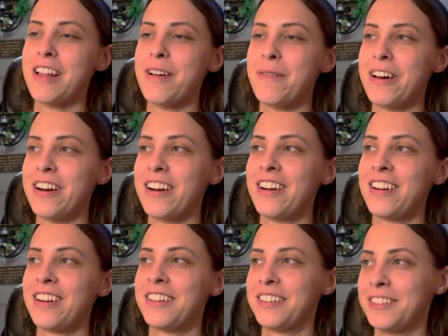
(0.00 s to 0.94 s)
that matter?
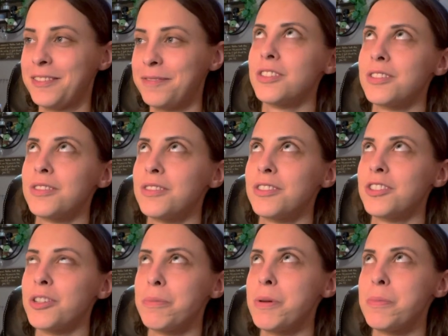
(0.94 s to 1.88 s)

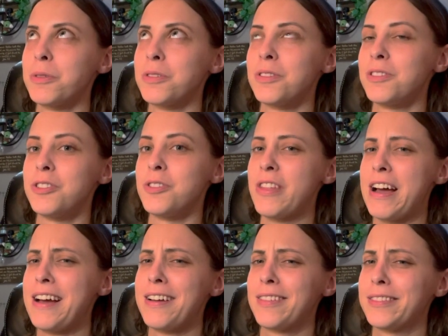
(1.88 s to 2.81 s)
Some people do
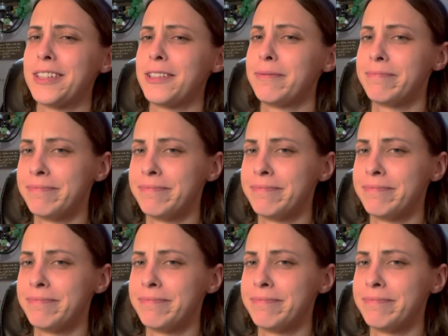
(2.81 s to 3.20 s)
that. Like,